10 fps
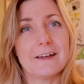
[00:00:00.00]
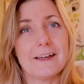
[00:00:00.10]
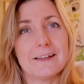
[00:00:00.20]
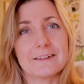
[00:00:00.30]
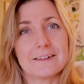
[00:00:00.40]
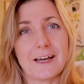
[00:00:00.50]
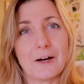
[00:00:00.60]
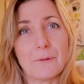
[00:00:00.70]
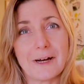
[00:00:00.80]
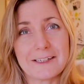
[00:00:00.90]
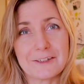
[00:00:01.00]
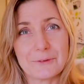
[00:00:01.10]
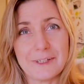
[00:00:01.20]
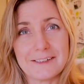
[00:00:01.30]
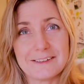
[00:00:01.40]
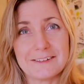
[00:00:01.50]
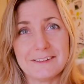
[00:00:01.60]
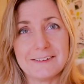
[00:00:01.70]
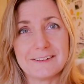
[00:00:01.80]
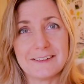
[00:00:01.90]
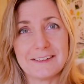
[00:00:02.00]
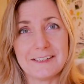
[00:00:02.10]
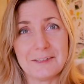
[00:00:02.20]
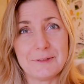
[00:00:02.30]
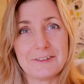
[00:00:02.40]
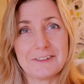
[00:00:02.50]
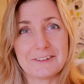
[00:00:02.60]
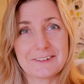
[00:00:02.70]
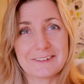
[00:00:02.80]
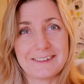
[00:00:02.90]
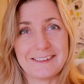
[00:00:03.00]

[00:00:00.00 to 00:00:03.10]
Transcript: and how I create these uh, images,